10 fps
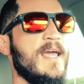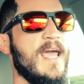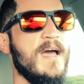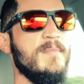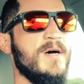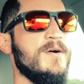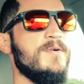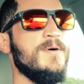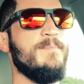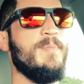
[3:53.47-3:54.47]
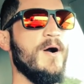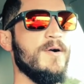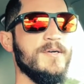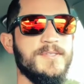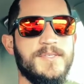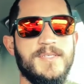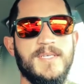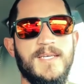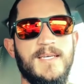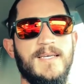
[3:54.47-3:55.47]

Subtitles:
ammo, parts.